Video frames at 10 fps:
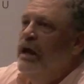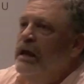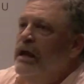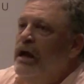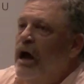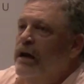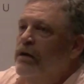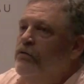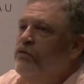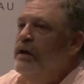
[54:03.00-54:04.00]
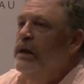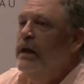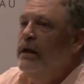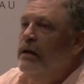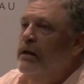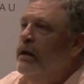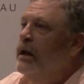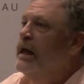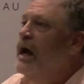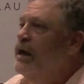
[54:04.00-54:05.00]
any kind of feeling,
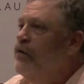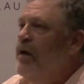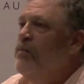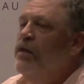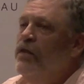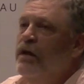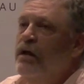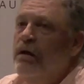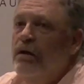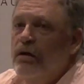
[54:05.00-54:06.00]
any kind of empathy